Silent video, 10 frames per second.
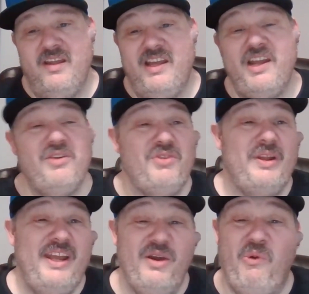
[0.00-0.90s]
Hitters
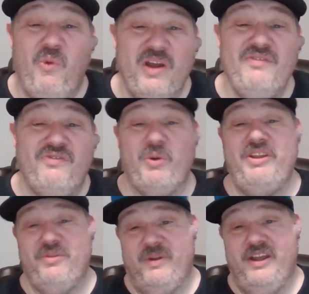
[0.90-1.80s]
only hit
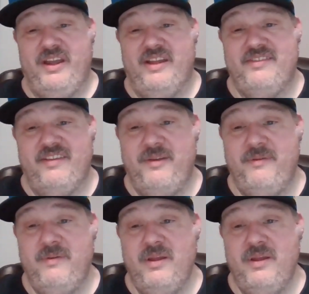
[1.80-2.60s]
143 against it.